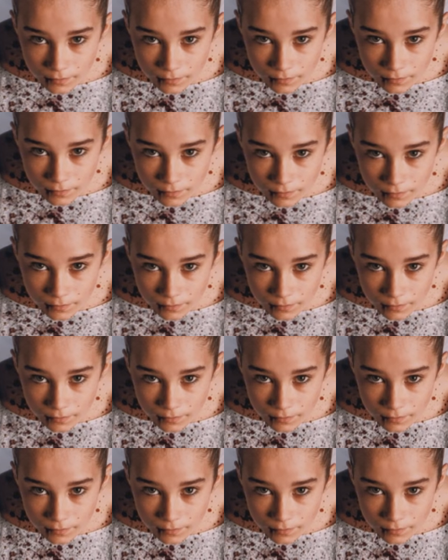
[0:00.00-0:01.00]

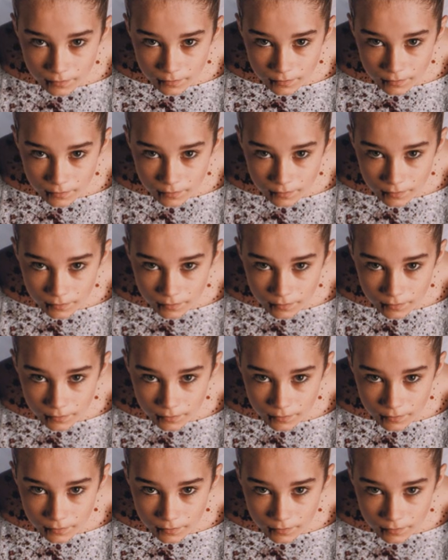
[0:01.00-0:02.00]

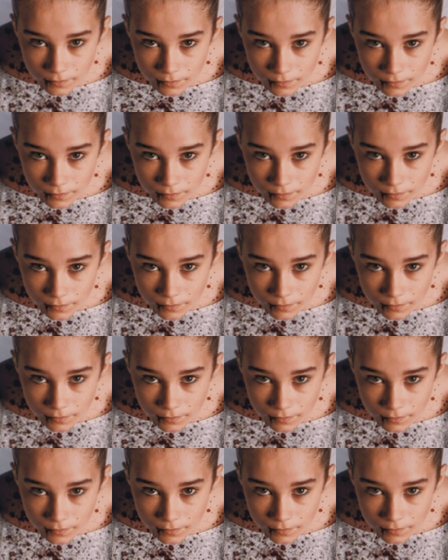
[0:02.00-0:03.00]

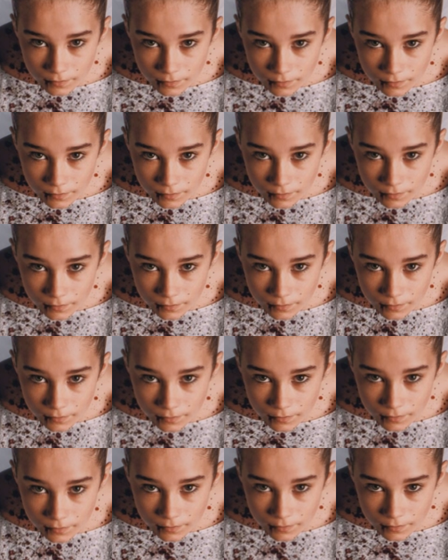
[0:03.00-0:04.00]

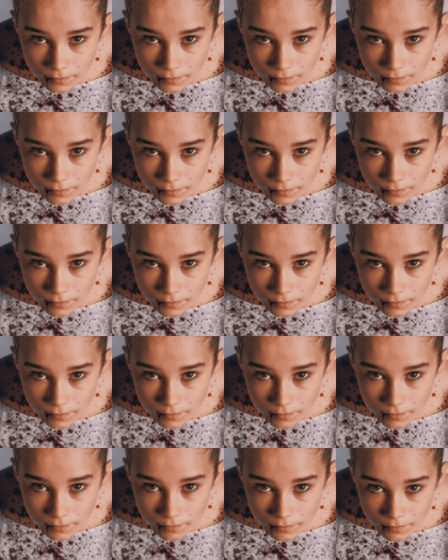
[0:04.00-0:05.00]

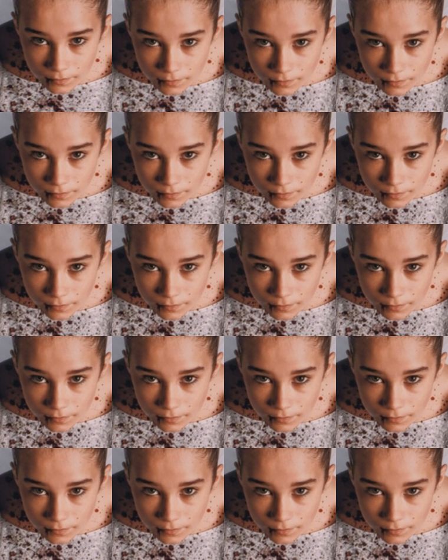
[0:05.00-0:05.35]
(silent)